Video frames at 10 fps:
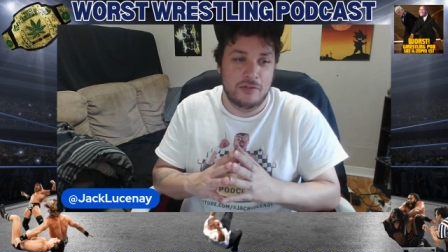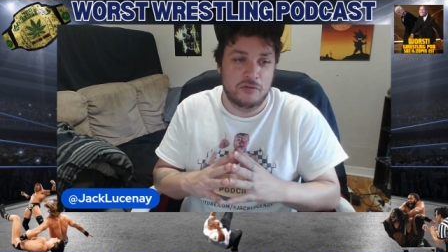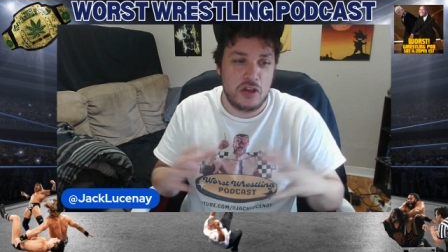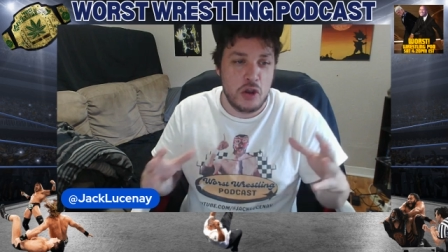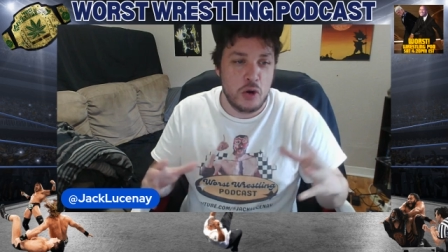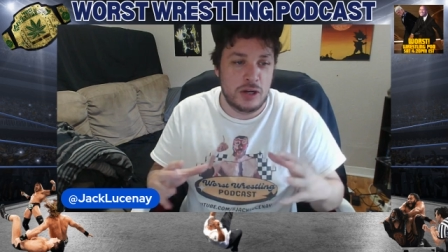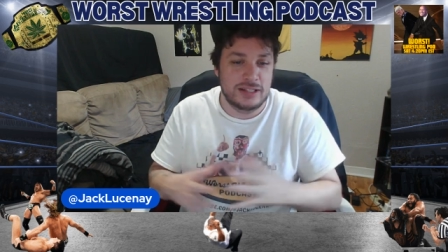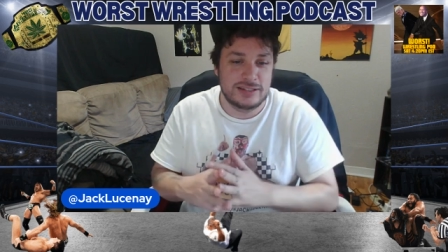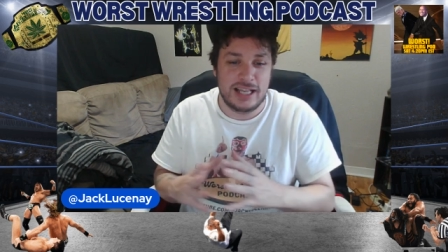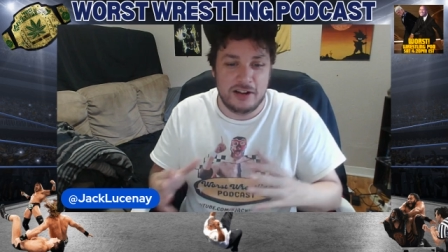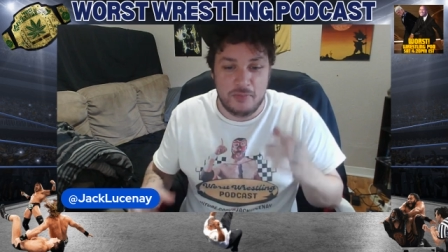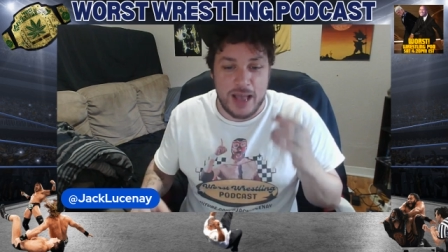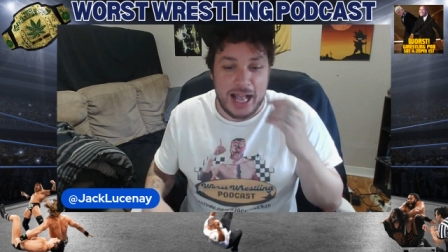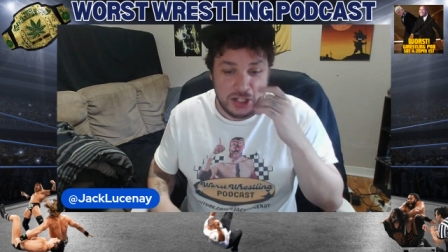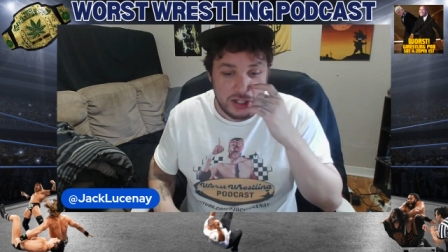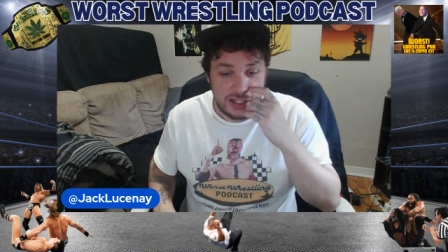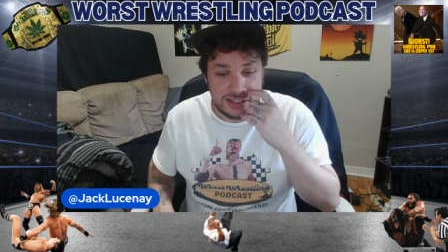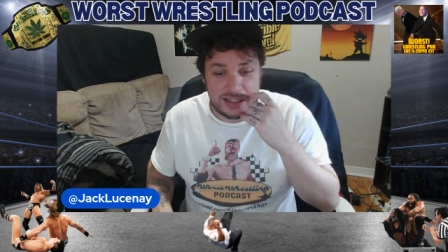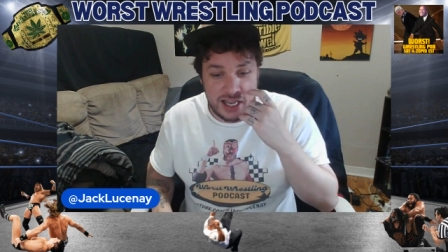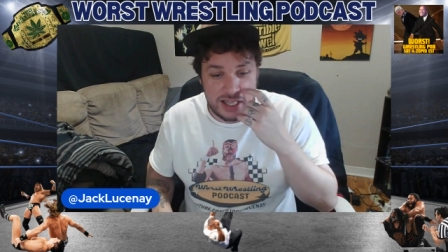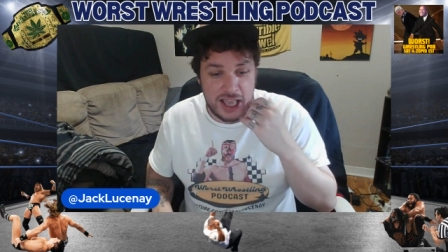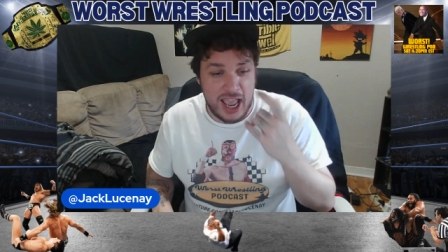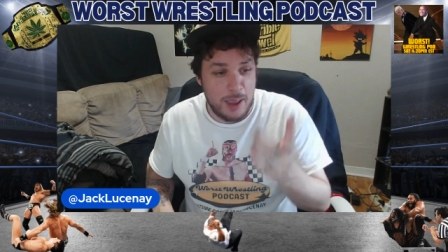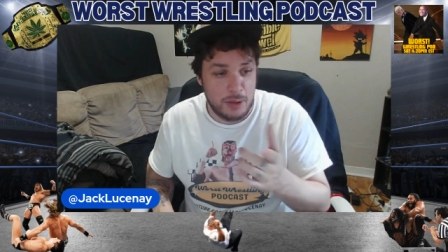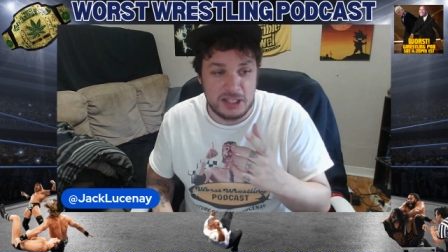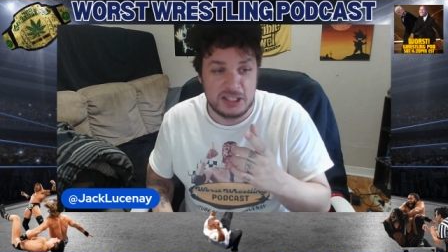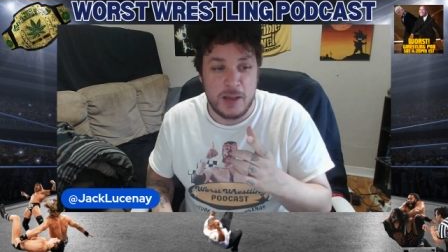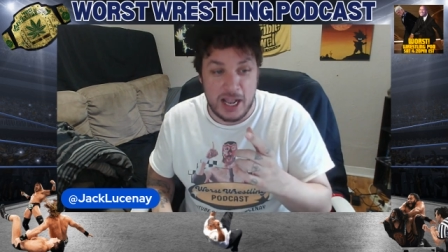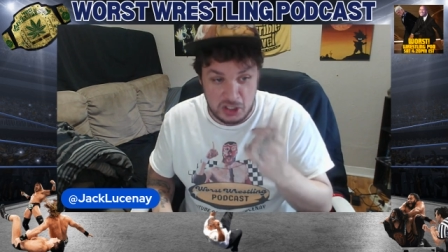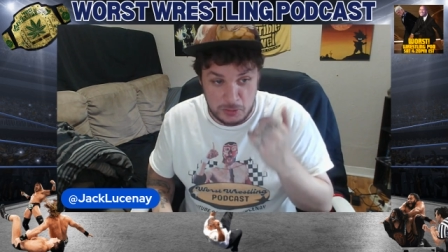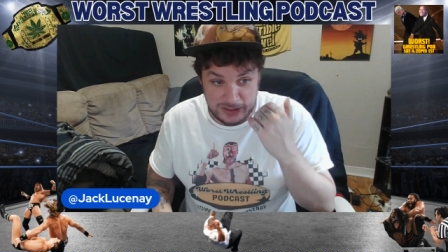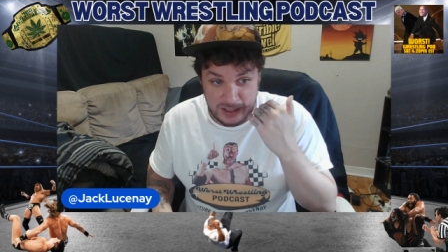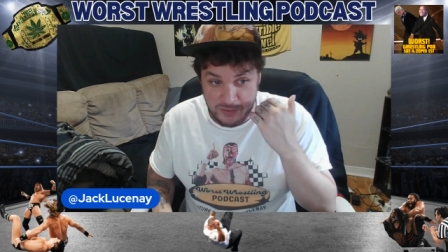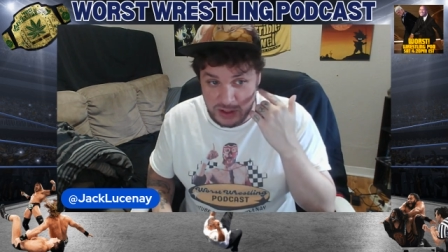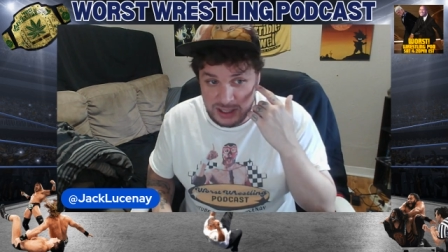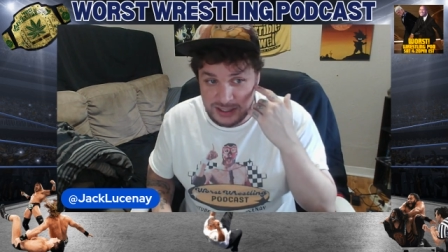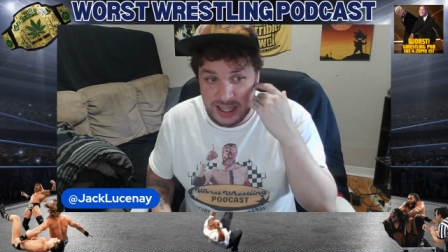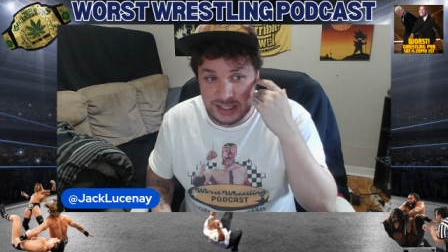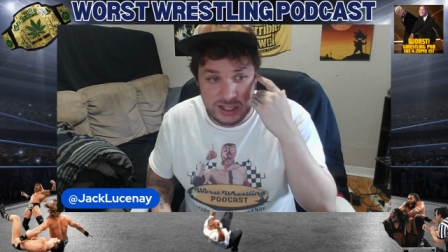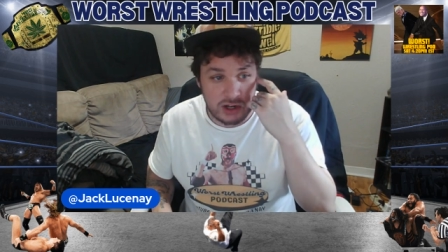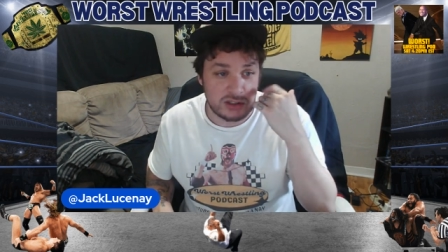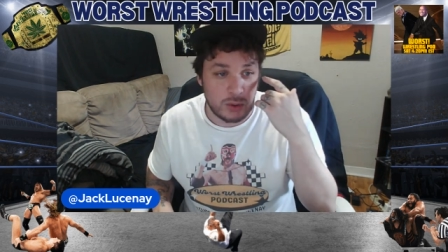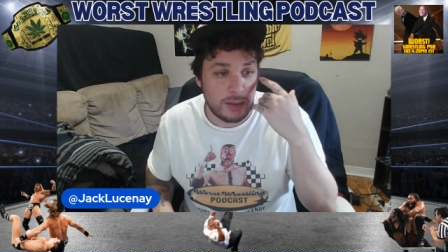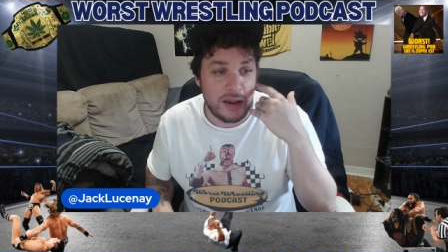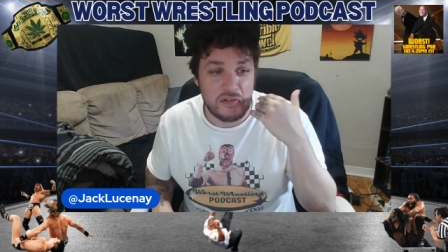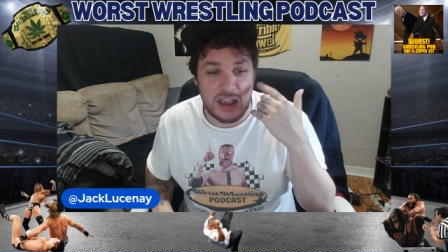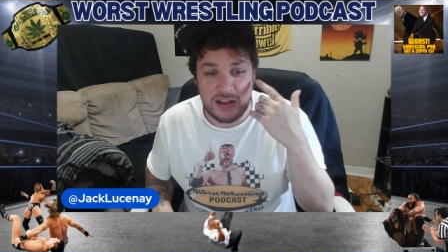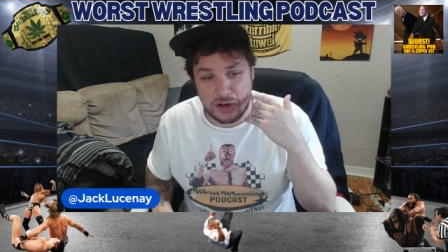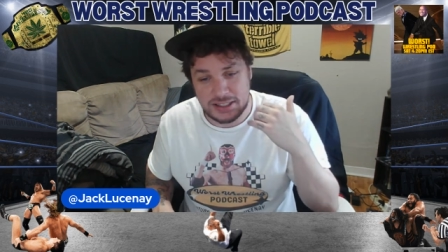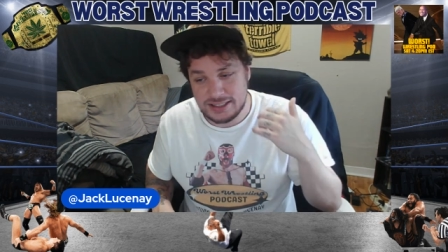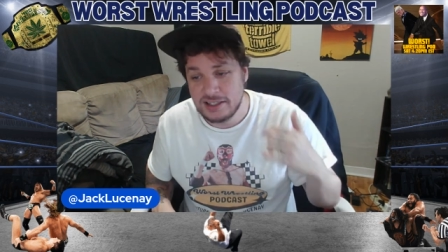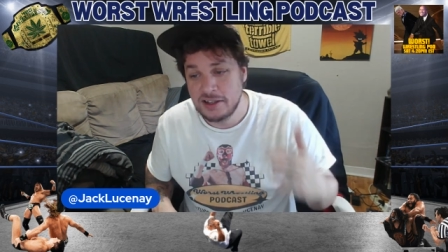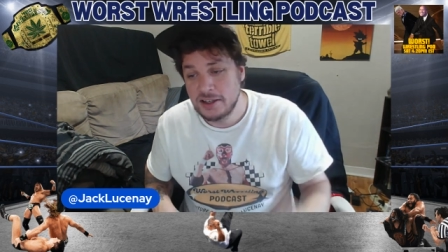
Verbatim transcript: feud and set of matches. The ambulance match specifically stands out as one of my favorites.